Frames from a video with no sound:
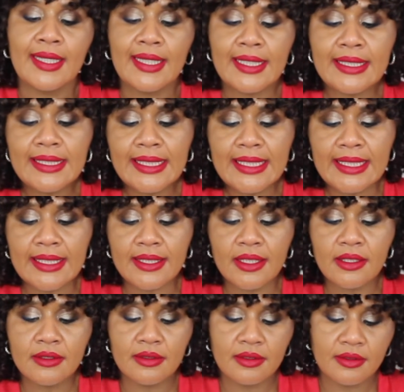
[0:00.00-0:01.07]

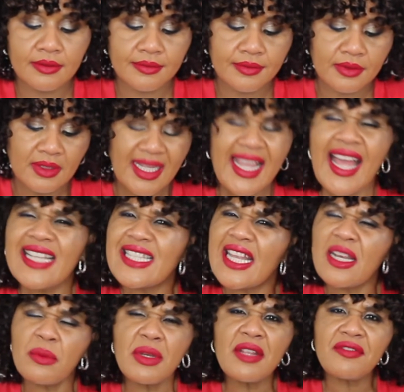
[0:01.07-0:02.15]
clean. Has
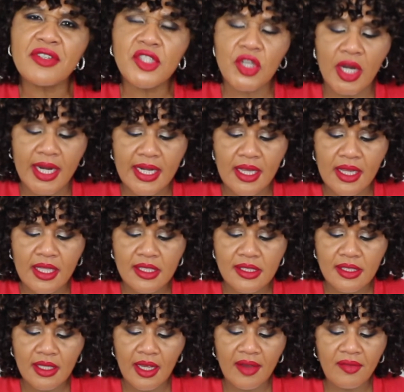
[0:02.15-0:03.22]
anyone ever tried
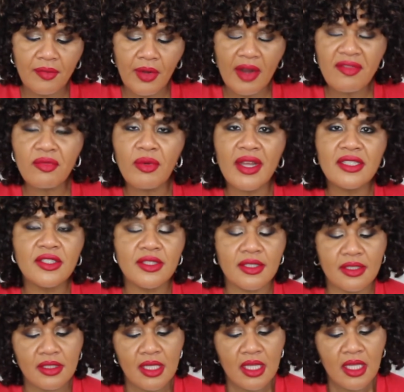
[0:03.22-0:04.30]
this? I've, I've read,
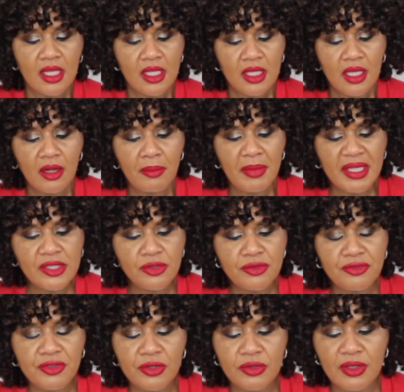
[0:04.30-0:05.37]
you know, mixed
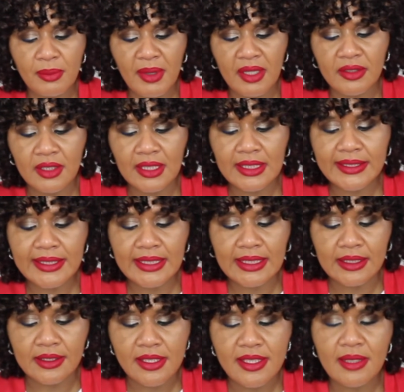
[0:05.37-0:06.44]
reviews about
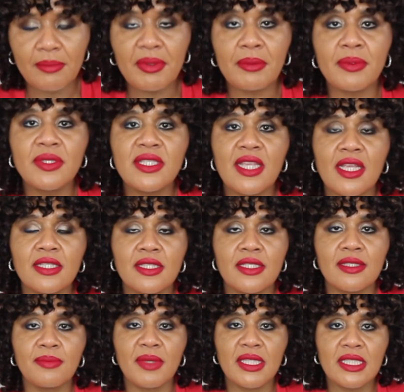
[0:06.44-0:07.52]
clean. Some people says it
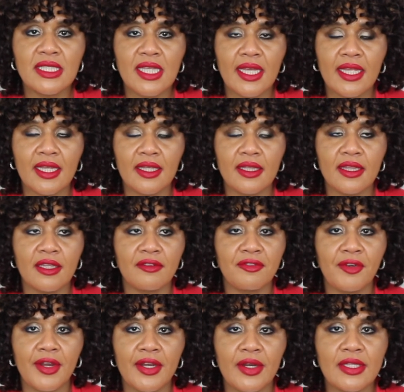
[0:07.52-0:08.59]
smells like their
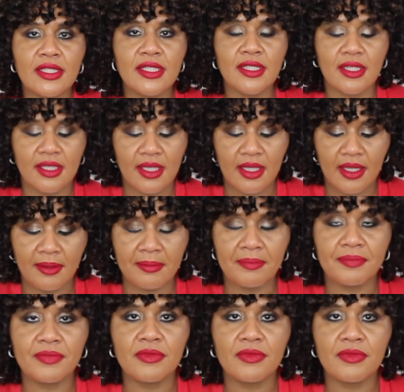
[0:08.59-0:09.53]
fragrance um,